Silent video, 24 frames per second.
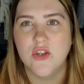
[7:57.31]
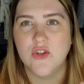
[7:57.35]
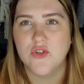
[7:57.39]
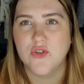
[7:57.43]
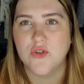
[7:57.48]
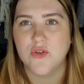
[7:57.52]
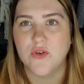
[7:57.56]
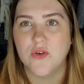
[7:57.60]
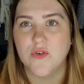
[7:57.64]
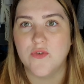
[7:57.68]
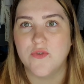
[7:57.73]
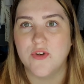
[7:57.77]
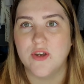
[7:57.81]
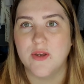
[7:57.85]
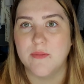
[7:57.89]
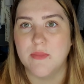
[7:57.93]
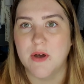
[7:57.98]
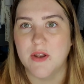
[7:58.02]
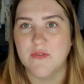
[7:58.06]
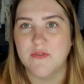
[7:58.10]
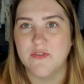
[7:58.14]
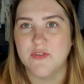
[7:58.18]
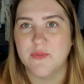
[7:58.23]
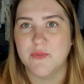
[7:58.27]
2 or 3
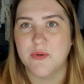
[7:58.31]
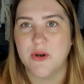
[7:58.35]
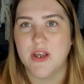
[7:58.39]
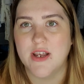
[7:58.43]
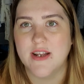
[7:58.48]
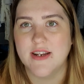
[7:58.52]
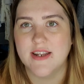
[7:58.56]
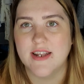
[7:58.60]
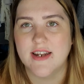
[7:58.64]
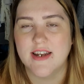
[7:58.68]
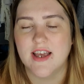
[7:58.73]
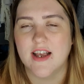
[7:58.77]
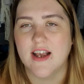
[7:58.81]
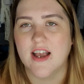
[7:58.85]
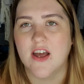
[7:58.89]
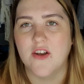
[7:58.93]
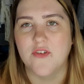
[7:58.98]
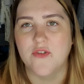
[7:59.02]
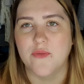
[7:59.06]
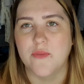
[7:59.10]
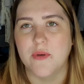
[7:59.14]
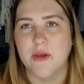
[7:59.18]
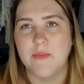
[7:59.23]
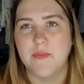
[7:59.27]
months pregnant. I
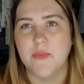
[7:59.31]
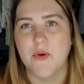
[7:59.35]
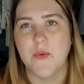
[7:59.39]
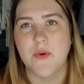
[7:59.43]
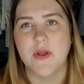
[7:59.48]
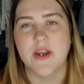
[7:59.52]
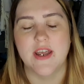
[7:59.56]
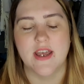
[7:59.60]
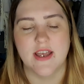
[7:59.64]
can't remember when